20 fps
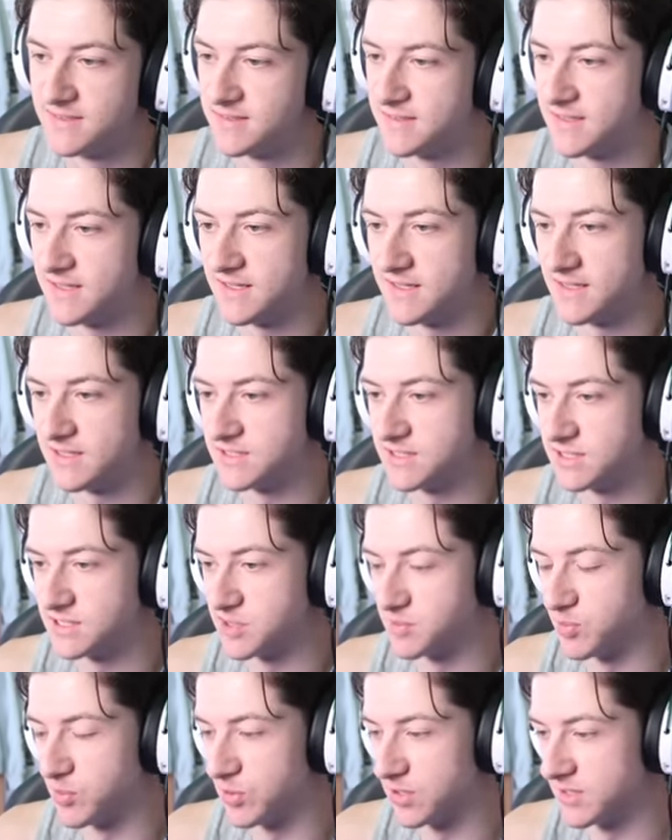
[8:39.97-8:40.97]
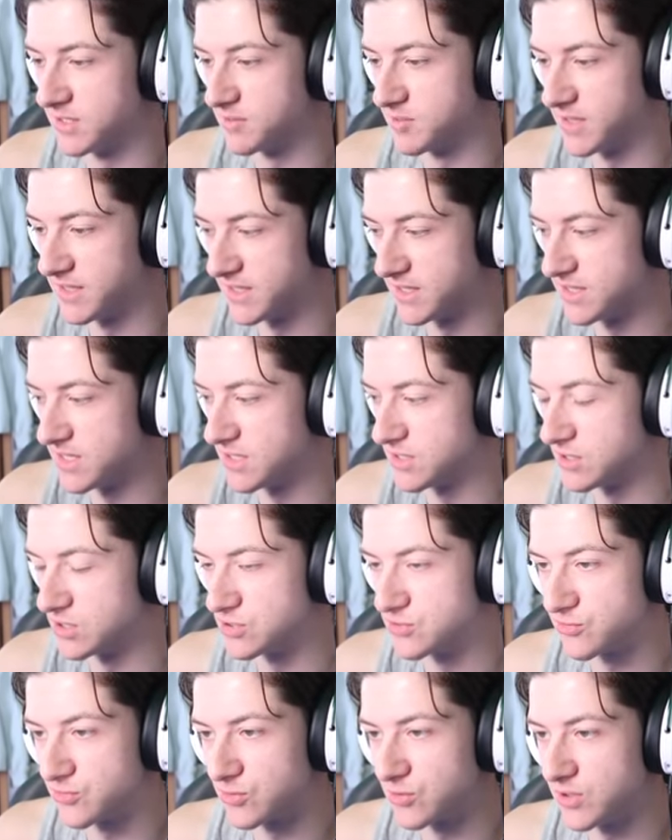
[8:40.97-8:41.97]
Ah, oh, disappointing, man. Another
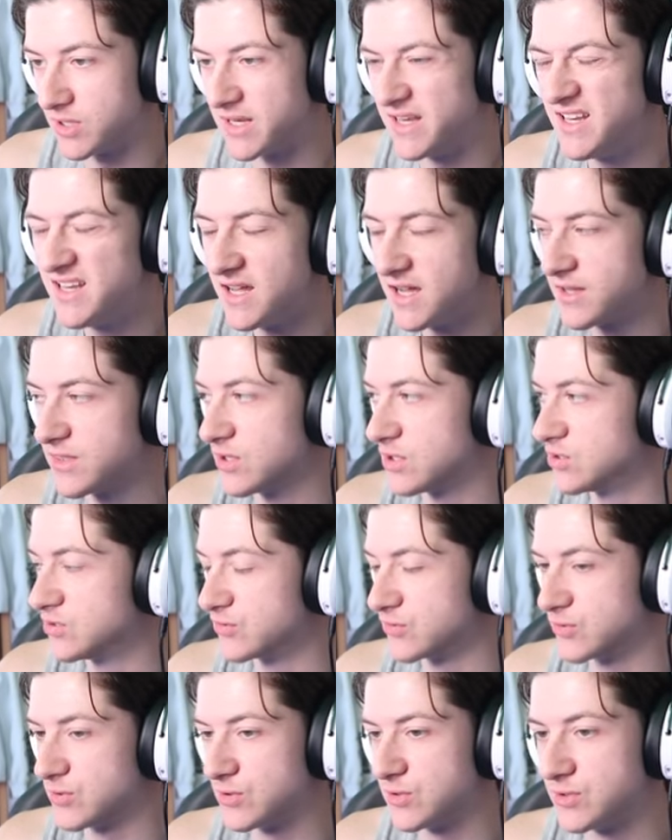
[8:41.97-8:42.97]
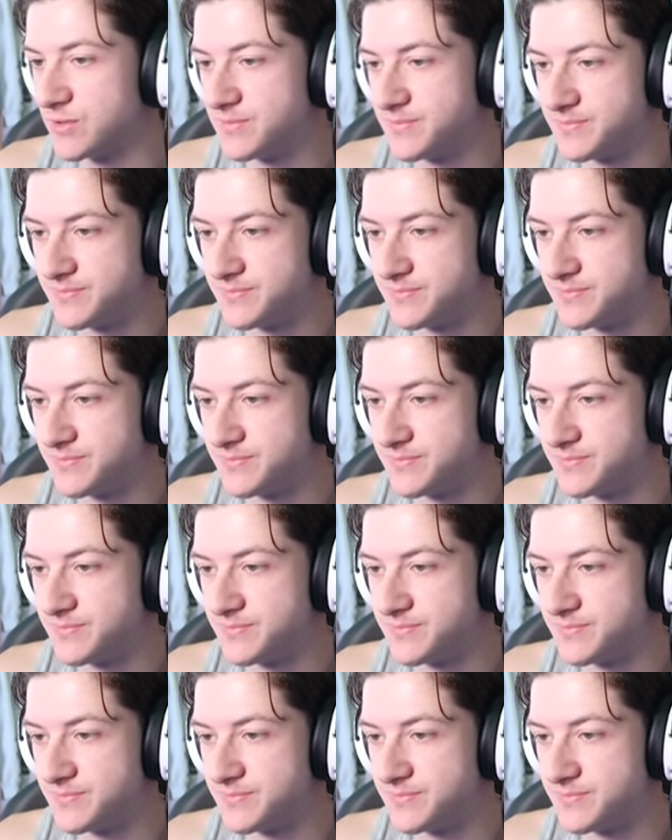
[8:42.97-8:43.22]
draw. Another draw.